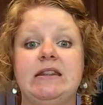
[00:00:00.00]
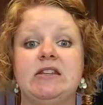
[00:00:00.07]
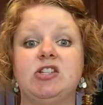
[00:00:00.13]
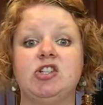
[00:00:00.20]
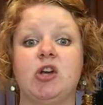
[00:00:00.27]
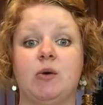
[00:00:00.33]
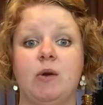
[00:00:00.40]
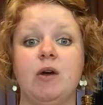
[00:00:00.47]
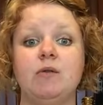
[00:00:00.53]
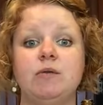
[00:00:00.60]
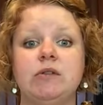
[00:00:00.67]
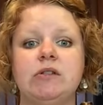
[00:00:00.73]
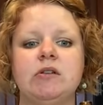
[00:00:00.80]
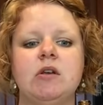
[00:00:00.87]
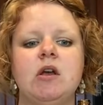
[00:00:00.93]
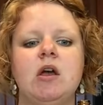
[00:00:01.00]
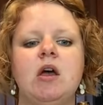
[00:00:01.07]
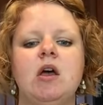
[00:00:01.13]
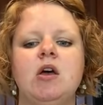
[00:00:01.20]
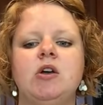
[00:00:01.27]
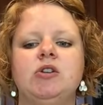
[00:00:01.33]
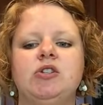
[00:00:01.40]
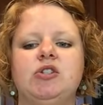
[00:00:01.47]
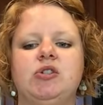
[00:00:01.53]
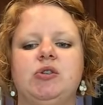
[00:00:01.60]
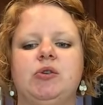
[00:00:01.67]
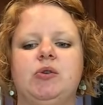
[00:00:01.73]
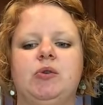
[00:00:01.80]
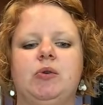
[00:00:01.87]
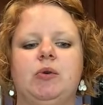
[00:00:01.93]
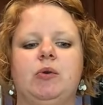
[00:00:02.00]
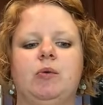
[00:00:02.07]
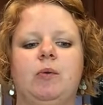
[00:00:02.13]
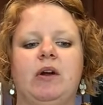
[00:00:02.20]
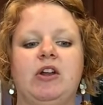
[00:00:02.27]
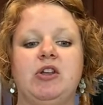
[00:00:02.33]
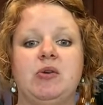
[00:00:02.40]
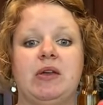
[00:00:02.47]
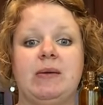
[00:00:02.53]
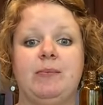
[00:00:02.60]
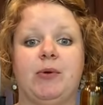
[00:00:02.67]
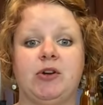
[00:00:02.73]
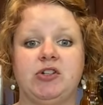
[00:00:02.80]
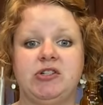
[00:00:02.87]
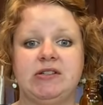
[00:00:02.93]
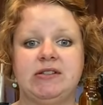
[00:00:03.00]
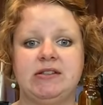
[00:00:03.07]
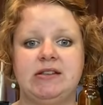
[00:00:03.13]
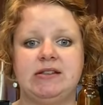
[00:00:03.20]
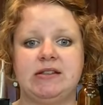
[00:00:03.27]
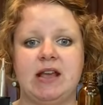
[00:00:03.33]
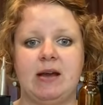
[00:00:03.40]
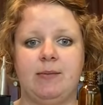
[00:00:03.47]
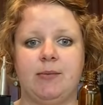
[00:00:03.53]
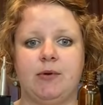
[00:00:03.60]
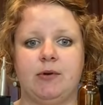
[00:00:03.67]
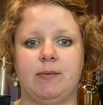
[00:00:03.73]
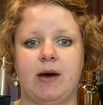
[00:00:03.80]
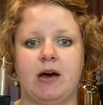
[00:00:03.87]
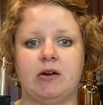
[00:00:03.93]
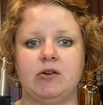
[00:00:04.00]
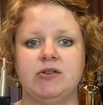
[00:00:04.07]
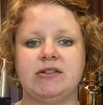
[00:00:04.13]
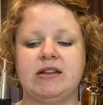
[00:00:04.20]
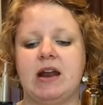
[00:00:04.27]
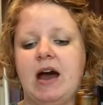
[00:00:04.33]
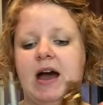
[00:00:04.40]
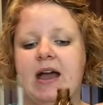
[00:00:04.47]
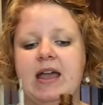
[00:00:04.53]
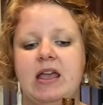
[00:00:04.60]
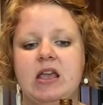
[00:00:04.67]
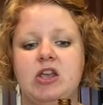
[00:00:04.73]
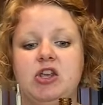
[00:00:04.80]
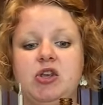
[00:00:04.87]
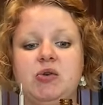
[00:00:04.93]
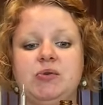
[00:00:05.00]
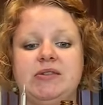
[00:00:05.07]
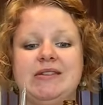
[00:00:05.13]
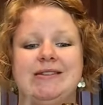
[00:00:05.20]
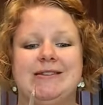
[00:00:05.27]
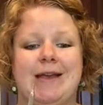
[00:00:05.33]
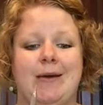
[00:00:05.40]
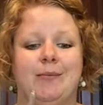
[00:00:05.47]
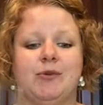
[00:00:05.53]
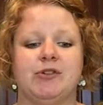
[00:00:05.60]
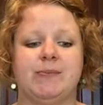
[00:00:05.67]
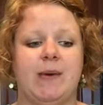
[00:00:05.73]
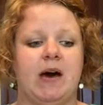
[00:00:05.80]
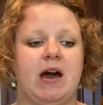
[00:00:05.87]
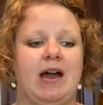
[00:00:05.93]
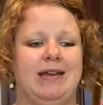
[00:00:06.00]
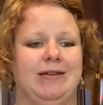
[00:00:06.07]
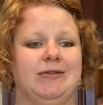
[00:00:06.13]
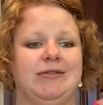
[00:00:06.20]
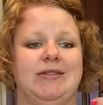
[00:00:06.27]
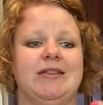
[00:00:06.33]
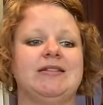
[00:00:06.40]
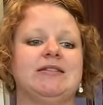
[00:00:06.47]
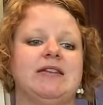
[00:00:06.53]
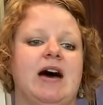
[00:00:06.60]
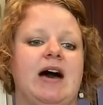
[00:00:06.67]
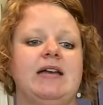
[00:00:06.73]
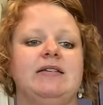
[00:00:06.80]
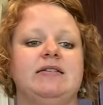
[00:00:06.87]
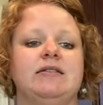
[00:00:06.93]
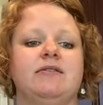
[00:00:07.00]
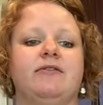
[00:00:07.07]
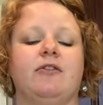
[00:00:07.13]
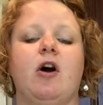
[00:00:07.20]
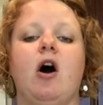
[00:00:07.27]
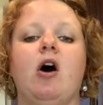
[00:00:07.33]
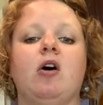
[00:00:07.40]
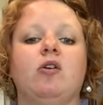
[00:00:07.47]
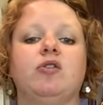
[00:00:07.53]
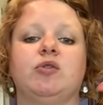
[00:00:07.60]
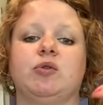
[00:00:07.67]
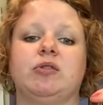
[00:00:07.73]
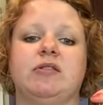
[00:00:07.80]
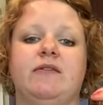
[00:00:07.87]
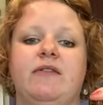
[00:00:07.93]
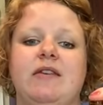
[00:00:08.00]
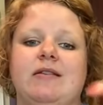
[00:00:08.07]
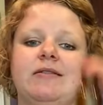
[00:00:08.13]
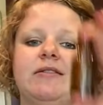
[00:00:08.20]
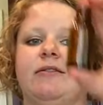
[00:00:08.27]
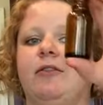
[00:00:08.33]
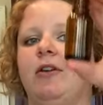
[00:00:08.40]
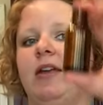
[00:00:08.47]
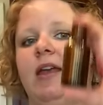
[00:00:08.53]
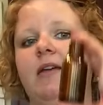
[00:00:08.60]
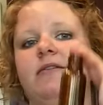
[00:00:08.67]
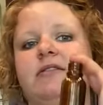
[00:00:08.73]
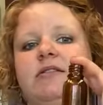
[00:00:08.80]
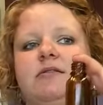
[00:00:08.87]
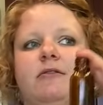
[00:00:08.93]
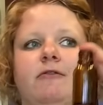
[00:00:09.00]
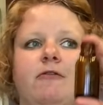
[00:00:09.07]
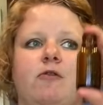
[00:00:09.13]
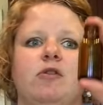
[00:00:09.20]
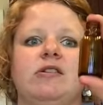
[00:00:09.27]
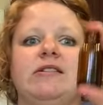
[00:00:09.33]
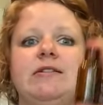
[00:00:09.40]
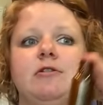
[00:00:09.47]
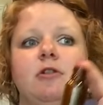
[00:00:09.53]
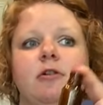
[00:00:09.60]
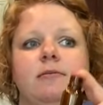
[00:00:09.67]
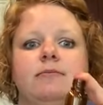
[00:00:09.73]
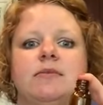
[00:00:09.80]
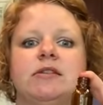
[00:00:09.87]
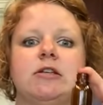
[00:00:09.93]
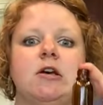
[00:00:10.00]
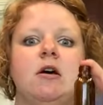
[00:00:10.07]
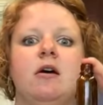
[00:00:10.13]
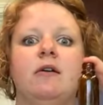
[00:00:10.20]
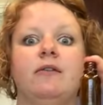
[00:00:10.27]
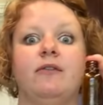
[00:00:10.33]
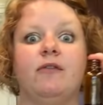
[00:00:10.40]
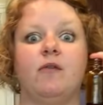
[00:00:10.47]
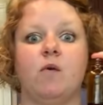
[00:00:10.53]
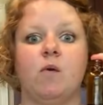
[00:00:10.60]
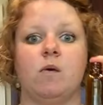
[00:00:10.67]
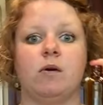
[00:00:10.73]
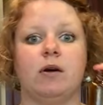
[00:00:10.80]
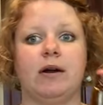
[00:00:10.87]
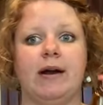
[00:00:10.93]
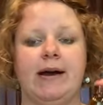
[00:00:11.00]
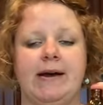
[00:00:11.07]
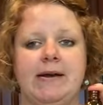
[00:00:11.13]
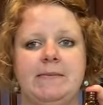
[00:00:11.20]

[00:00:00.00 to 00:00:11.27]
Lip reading: the show notes to where you can purchase these amber bottles, and I use these I use this size for all sorts of things, for gifts, for serums, for